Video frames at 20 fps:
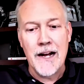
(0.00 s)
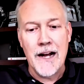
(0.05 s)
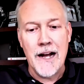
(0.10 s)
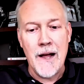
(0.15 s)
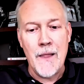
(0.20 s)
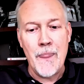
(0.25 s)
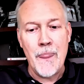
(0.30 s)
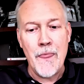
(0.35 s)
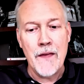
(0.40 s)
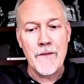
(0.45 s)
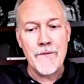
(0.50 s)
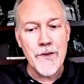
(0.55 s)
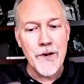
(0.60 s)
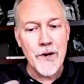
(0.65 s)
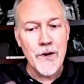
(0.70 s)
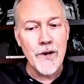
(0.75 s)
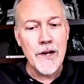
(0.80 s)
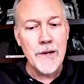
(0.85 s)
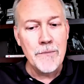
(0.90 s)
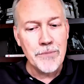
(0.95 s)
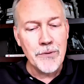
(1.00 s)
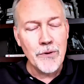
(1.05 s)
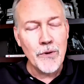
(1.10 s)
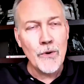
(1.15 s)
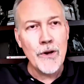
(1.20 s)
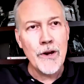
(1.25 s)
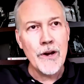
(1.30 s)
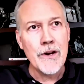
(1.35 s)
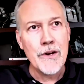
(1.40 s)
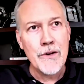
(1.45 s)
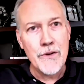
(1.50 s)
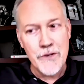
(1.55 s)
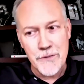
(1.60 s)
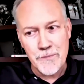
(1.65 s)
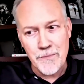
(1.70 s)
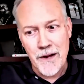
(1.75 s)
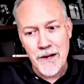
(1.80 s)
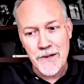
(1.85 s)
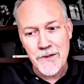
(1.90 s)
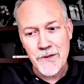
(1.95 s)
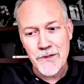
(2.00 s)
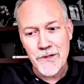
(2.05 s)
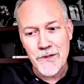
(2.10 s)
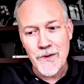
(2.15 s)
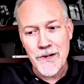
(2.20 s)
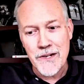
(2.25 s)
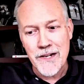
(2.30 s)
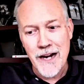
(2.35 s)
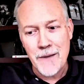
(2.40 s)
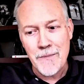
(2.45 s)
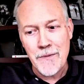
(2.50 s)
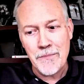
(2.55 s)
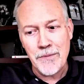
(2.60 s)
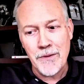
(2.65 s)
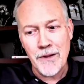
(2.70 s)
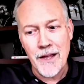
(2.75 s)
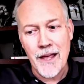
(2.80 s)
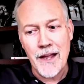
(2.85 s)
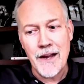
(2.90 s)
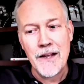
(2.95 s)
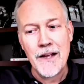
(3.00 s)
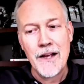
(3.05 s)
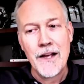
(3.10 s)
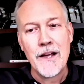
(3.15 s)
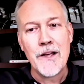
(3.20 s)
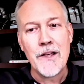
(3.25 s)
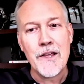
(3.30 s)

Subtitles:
If you're an employer who sponsors a retirement plan,